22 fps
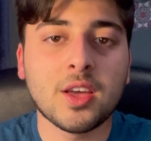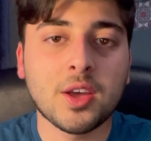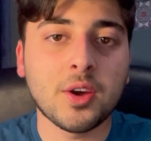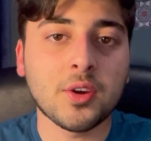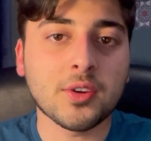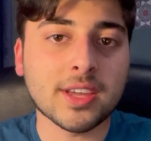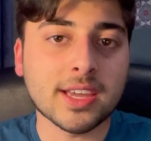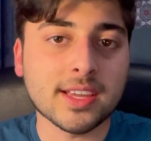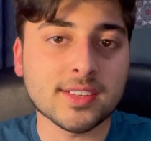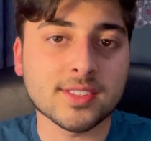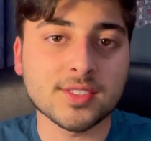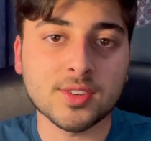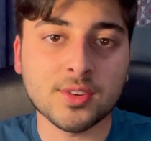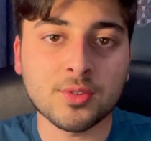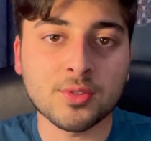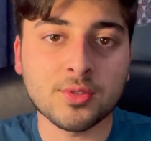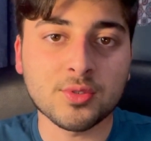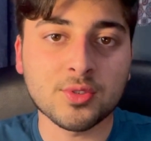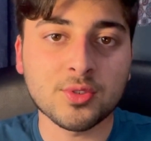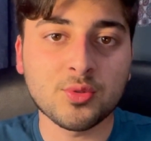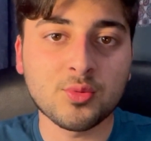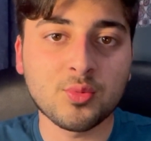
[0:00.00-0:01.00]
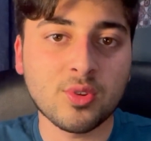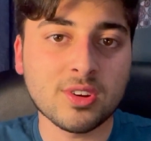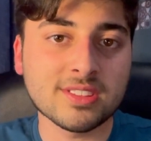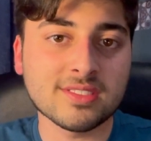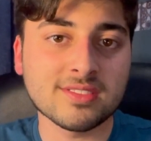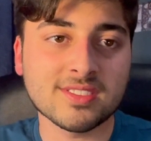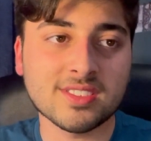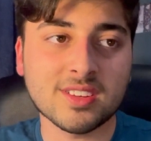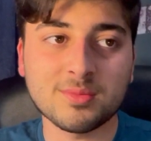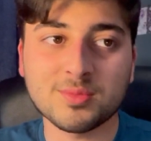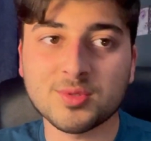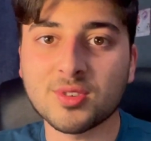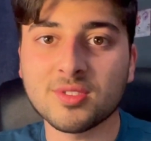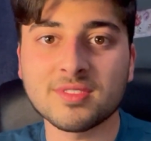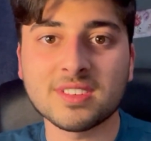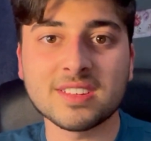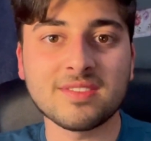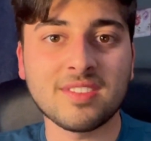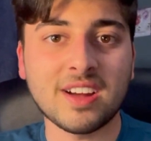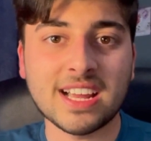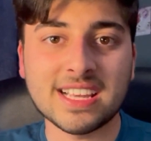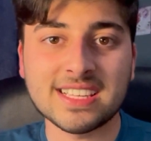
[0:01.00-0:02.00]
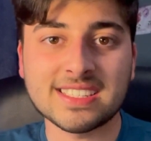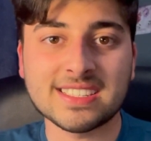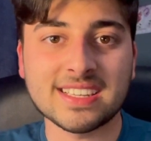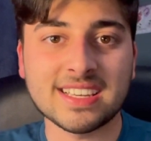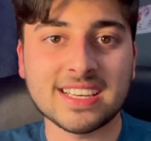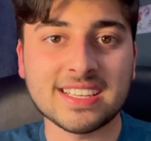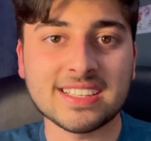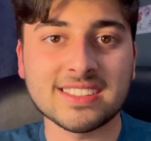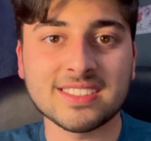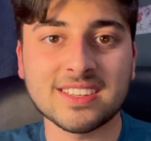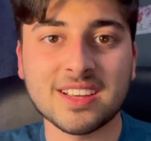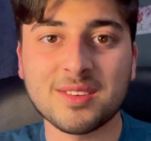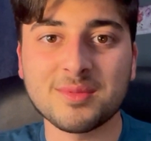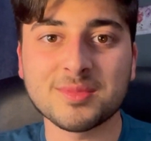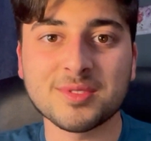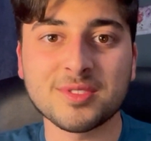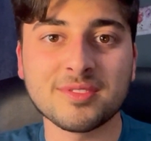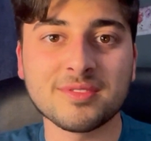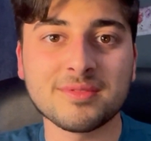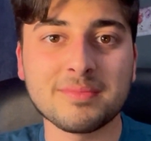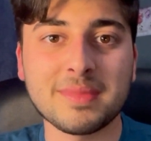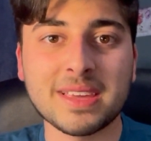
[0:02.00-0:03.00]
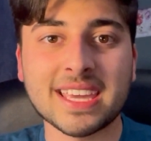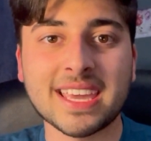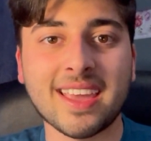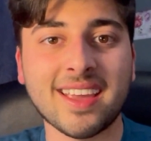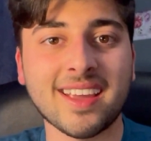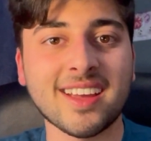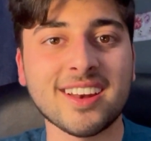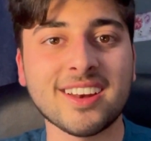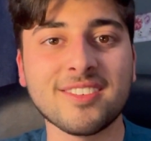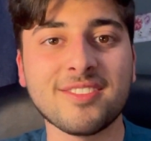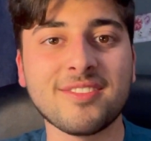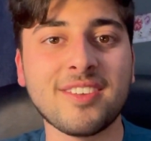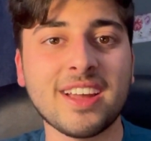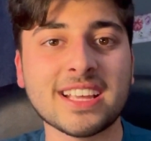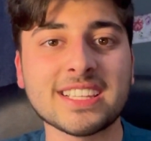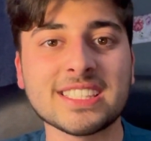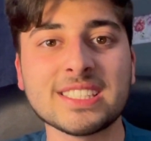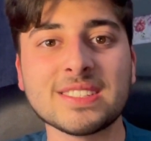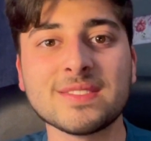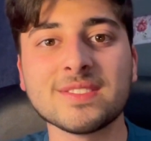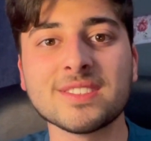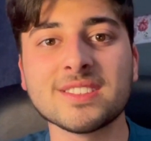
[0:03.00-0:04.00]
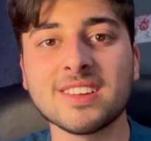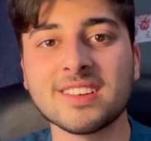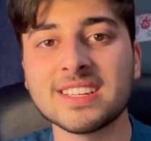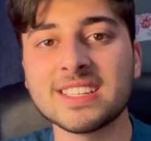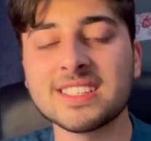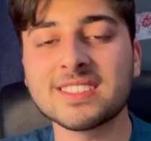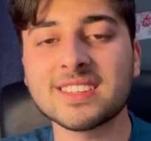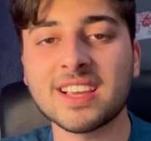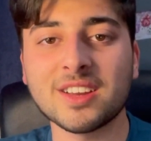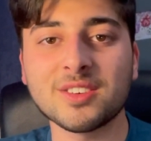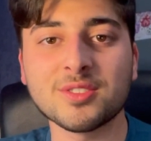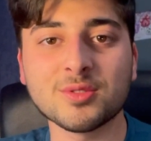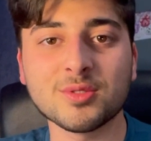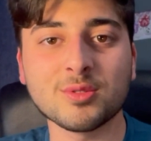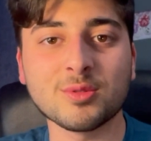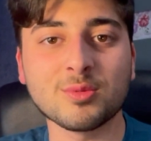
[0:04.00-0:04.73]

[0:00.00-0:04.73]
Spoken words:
Okay, so you want some sort of advice in terms of making an effective study schedule.